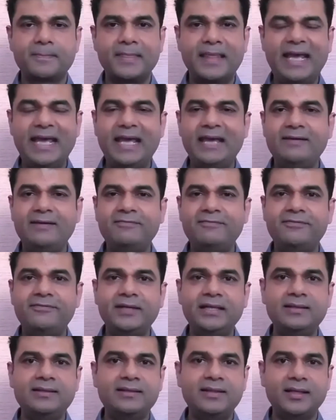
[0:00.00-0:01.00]

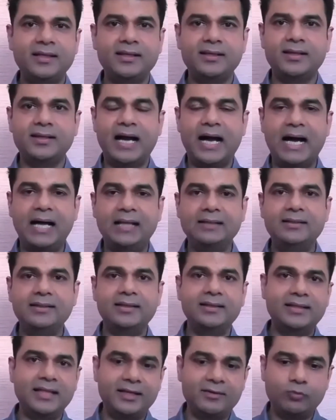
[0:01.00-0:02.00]
Everything
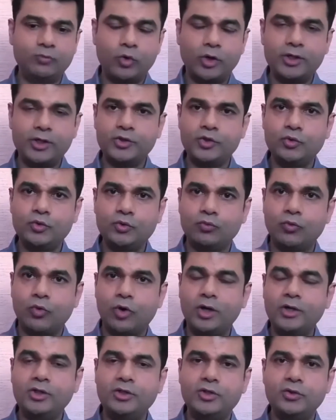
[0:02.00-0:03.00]
other than what you
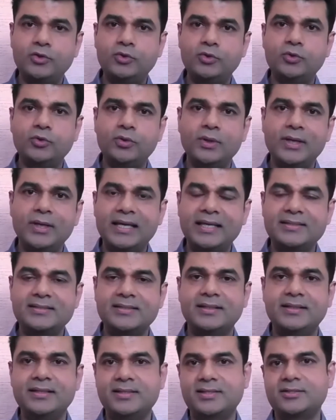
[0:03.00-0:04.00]
want to do is
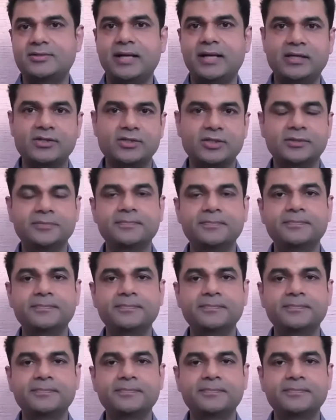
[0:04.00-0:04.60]
a distraction.